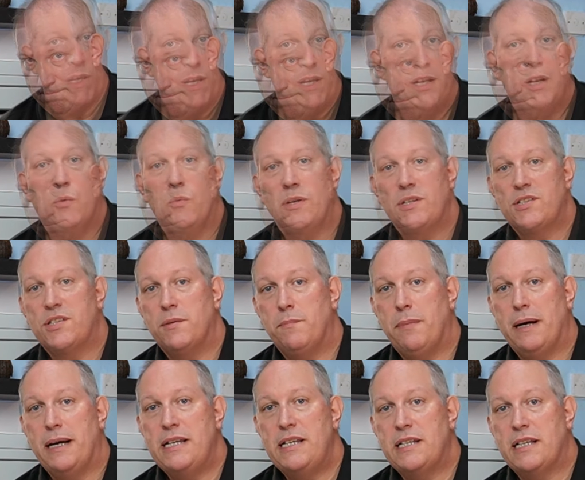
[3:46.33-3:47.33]
Now once the
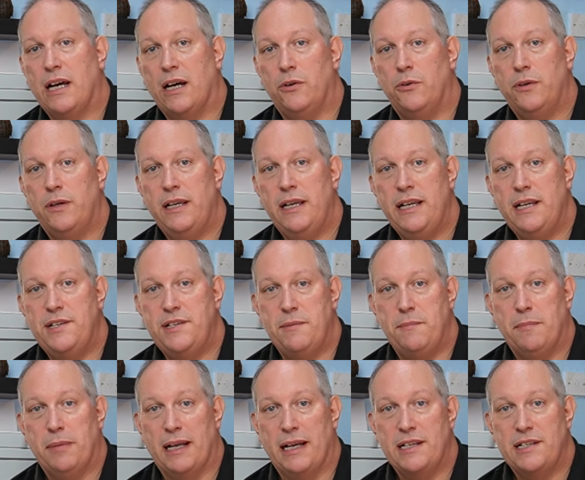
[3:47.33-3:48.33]
base coat is in
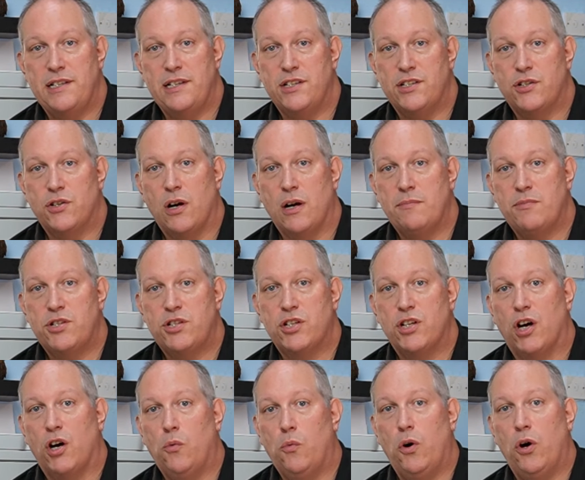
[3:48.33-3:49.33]
place, it's time to
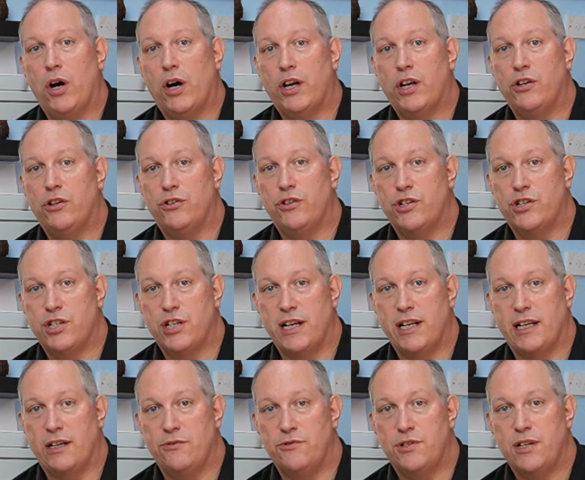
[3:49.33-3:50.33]
start working on the
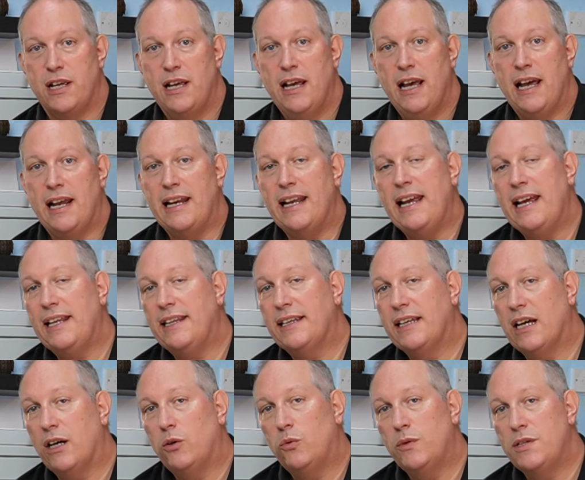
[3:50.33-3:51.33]
shadows, and here the
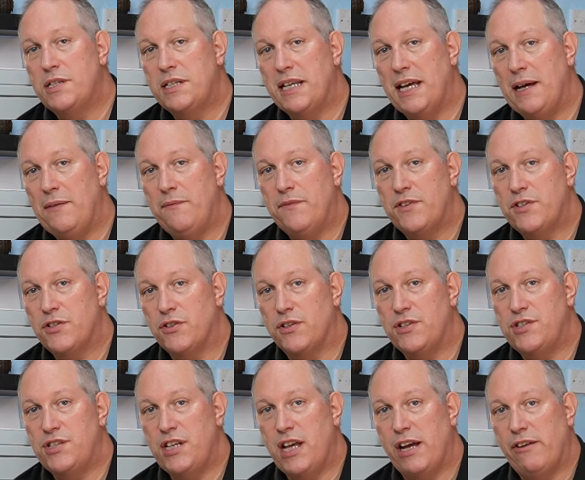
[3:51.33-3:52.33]
goal is to
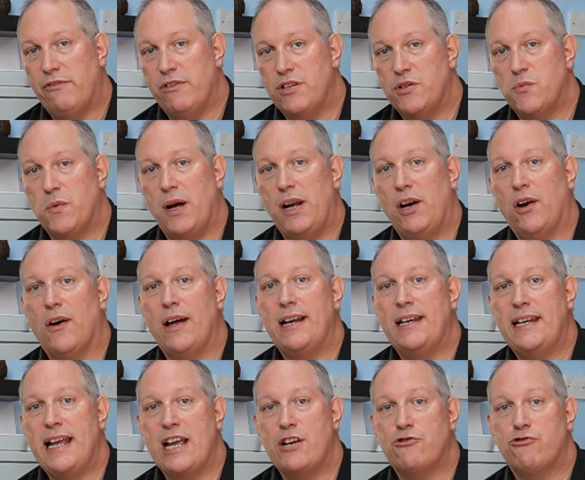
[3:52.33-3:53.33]
emphasise the areas where light
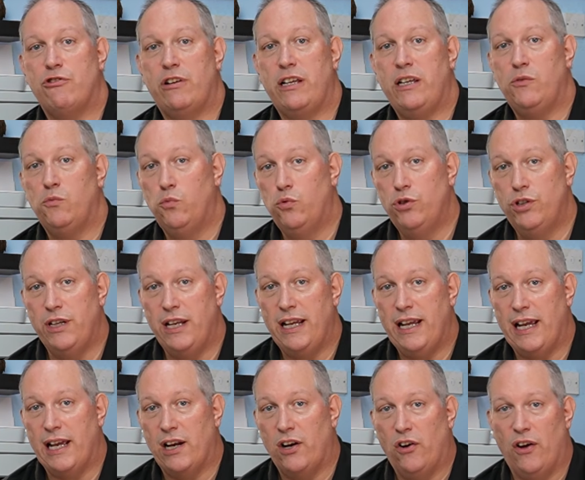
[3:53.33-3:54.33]
naturally wouldn't
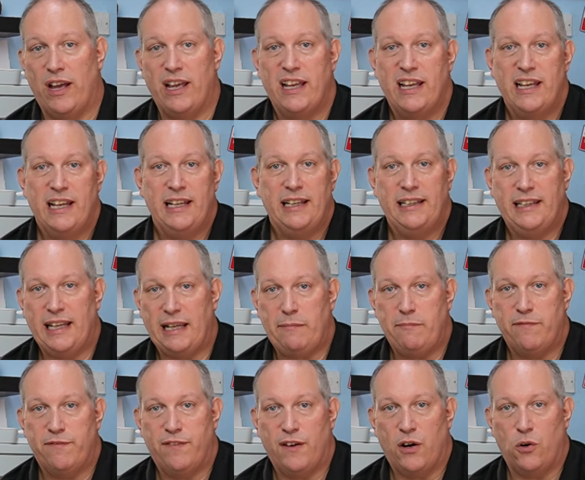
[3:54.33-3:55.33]
hit, like
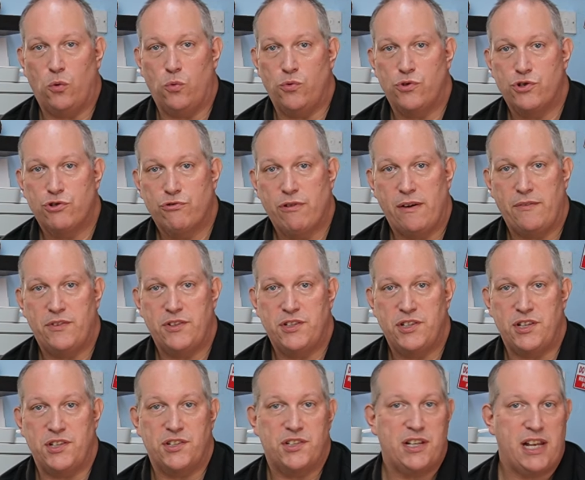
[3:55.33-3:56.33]
deep folds,
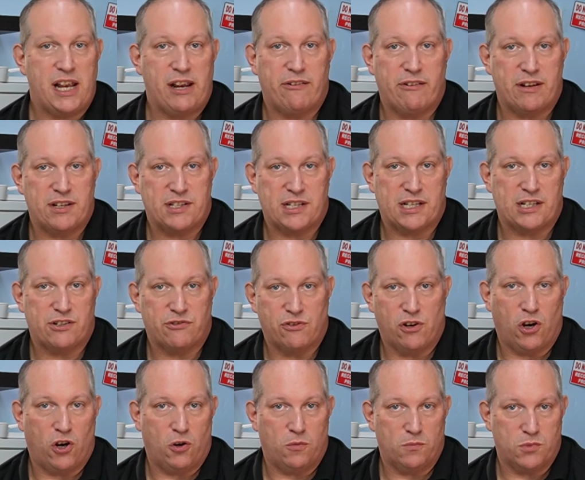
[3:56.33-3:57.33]
crevices and areas under
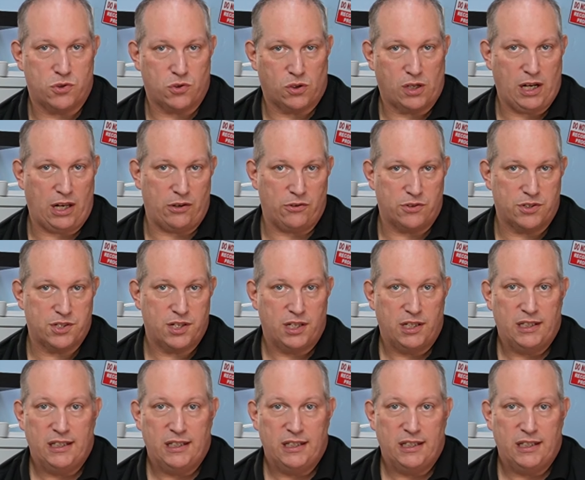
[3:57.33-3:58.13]
arms or cloaks.